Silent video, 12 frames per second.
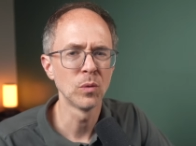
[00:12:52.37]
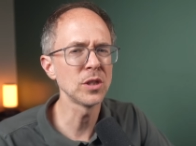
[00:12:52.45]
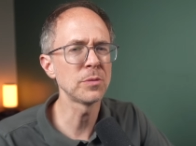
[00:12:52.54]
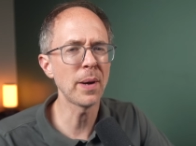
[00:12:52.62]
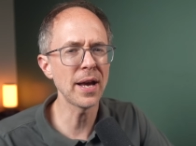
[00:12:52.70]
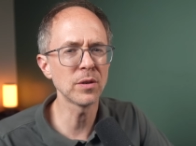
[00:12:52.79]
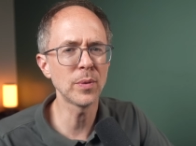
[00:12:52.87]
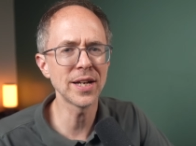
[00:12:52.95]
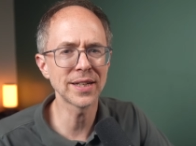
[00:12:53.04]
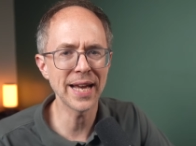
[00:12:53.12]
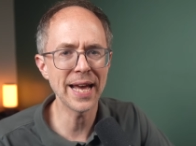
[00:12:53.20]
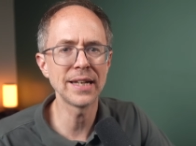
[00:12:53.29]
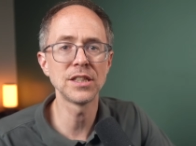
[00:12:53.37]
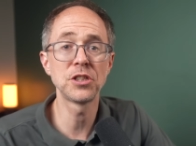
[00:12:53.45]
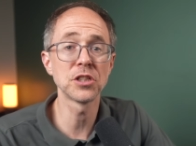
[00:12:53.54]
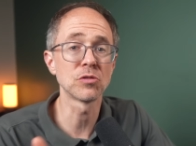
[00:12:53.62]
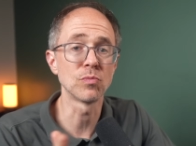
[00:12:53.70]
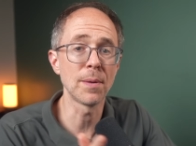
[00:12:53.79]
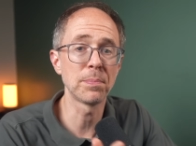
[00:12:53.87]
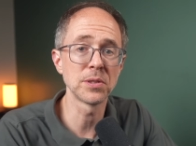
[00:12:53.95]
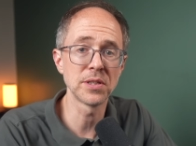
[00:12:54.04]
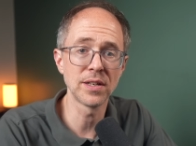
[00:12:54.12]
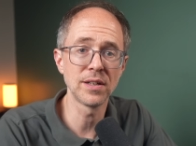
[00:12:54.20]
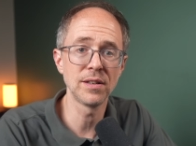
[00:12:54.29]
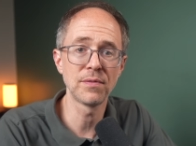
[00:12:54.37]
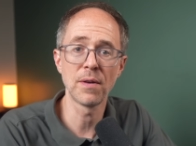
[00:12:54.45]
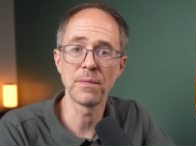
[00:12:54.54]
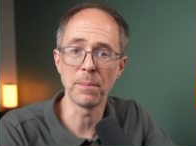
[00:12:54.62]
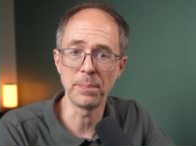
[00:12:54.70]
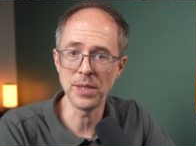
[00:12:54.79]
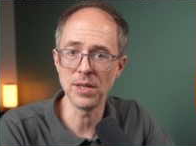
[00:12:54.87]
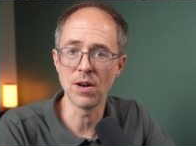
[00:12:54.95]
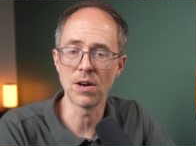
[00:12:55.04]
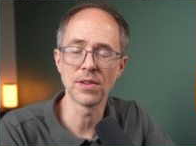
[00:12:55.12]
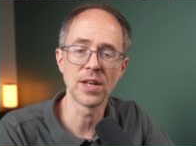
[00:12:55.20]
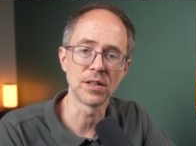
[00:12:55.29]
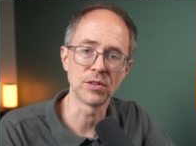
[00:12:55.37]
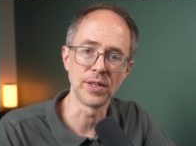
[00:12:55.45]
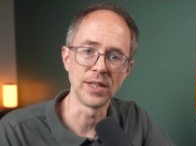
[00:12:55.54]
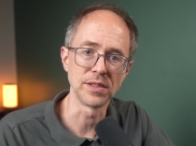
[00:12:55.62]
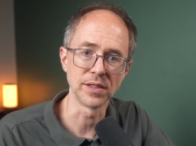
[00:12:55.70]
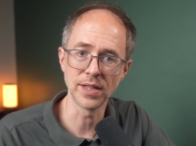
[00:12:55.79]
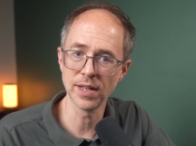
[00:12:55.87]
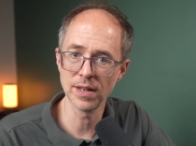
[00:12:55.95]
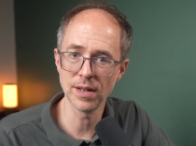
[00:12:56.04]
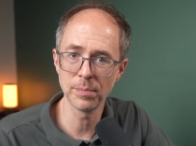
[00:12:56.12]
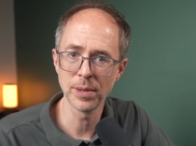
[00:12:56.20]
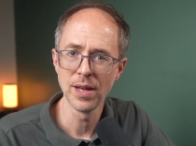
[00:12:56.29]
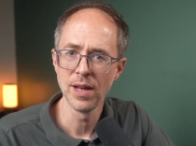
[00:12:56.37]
which by the way, again, is just representative of the PR that it creates in GitHub,